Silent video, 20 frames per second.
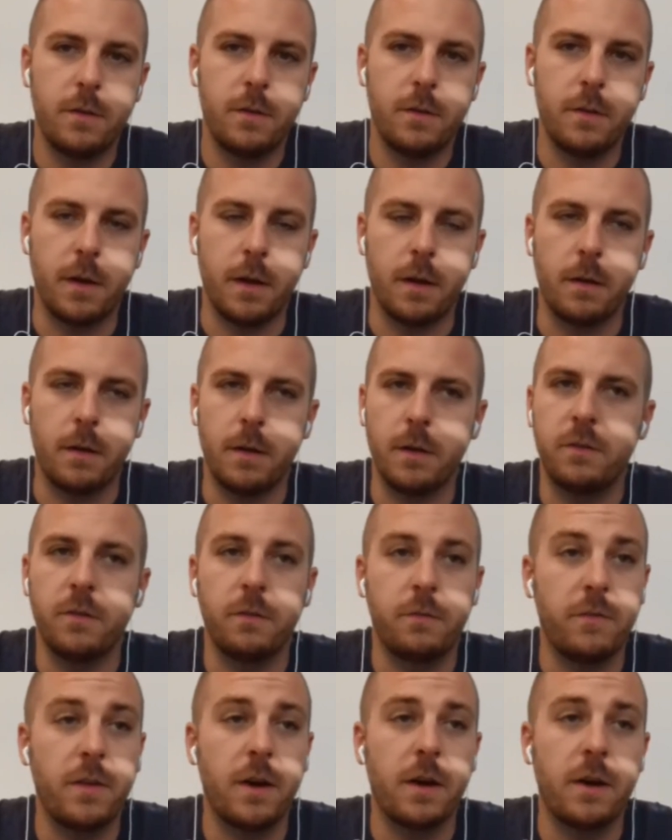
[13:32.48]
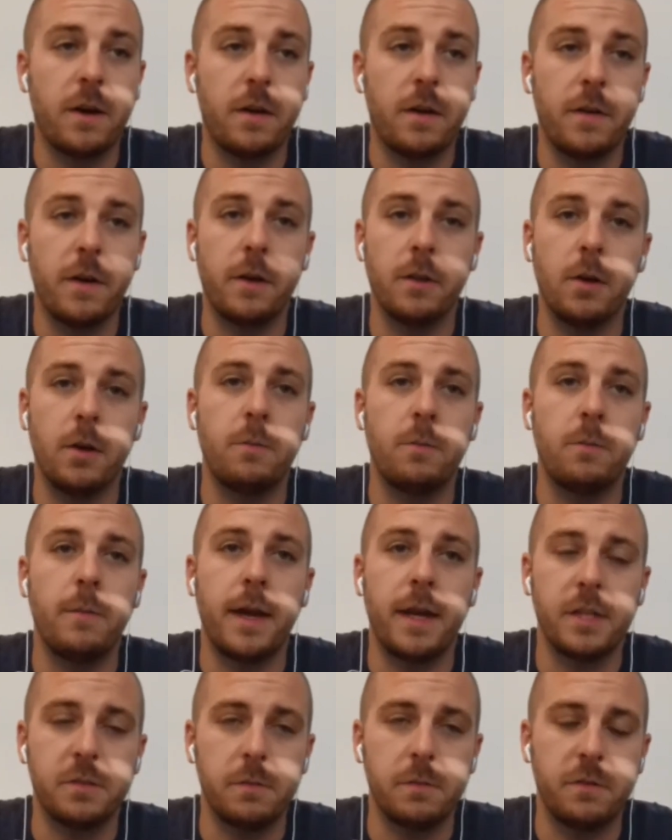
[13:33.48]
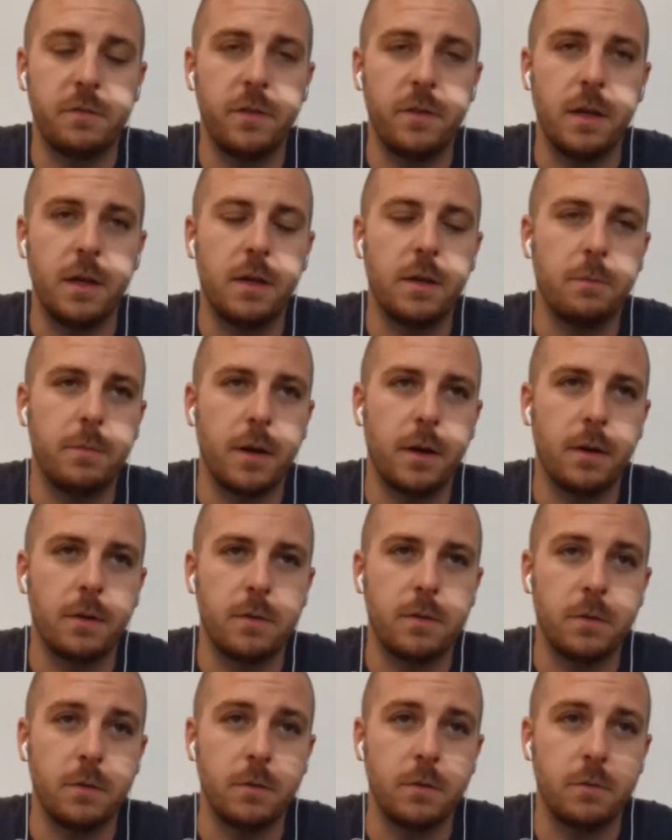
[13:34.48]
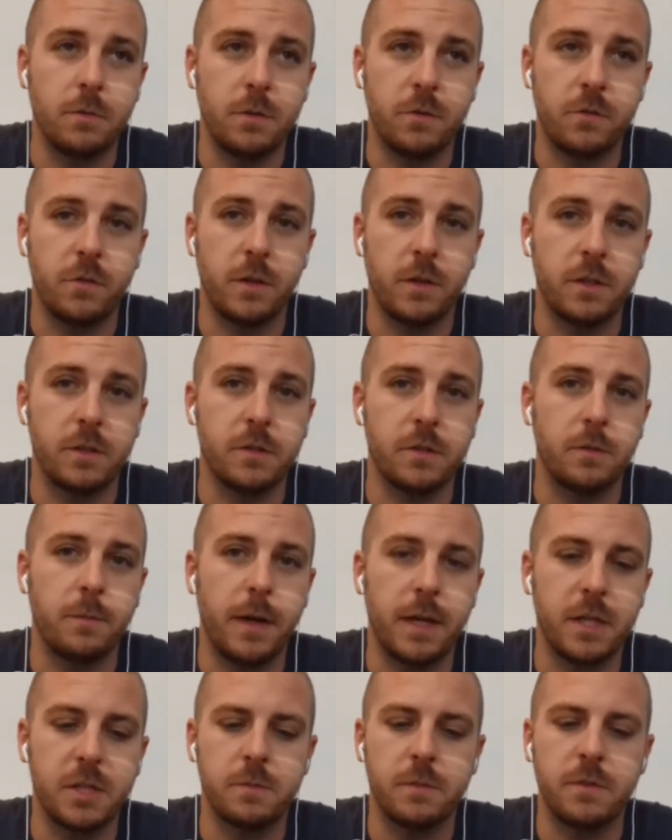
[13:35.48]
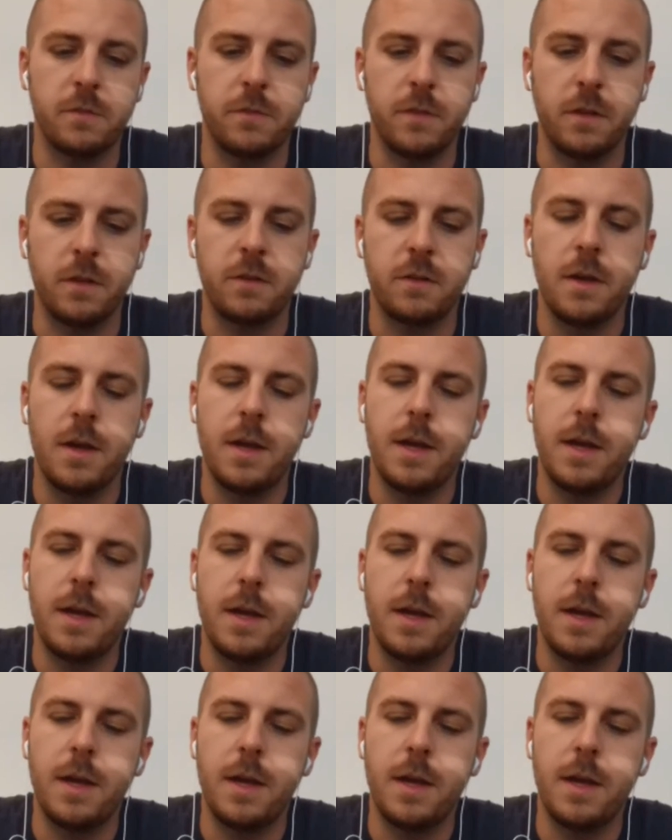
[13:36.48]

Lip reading: it's a very, very low management fee compared to the traditional management fees.